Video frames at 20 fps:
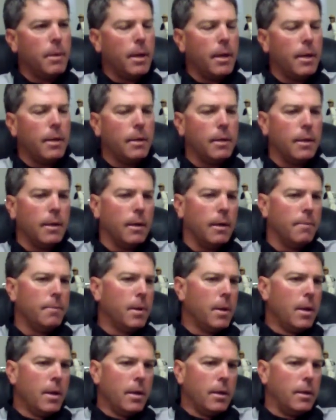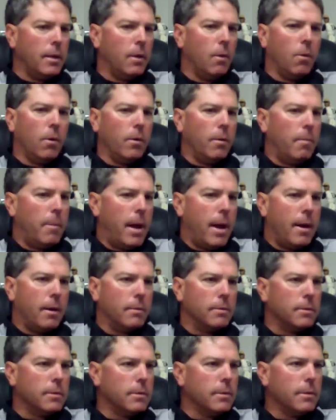And on the
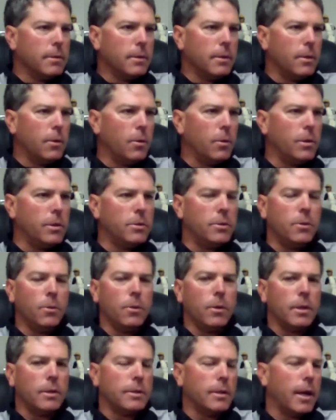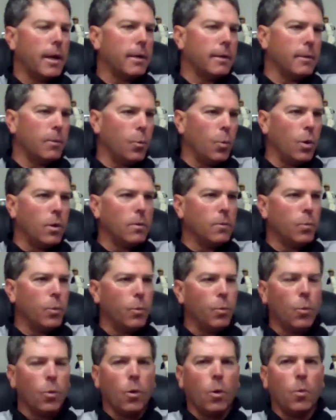mound, he's doing exactly what
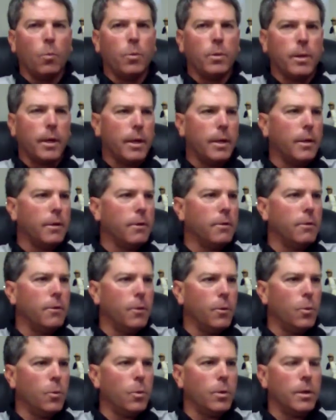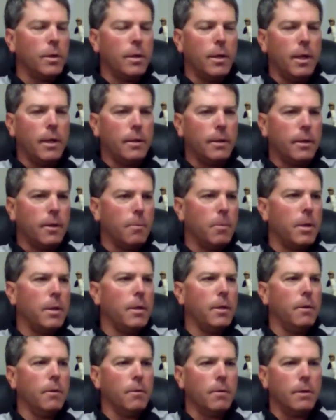we were hoping that he could do, and come
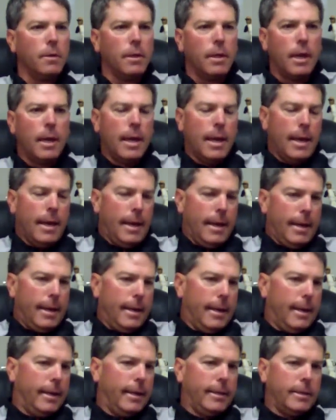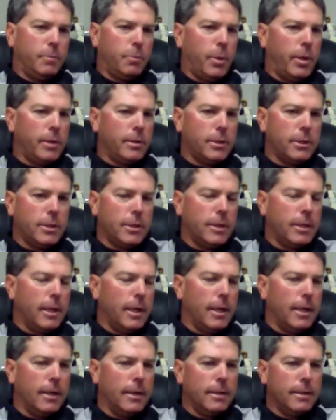in here and he's pitched
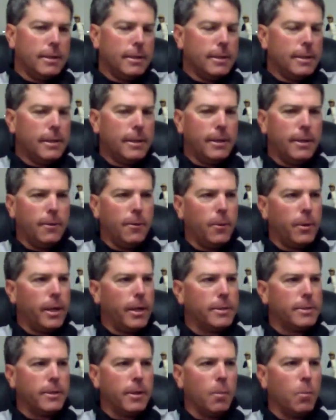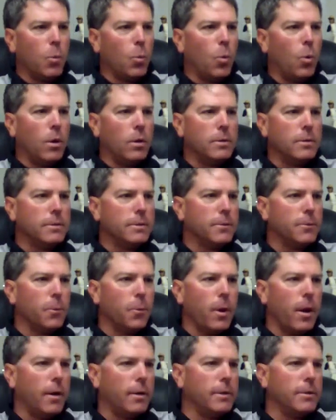against number ones
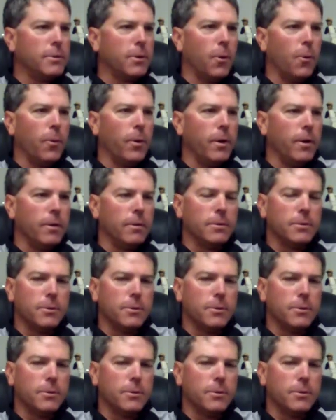throughout his career.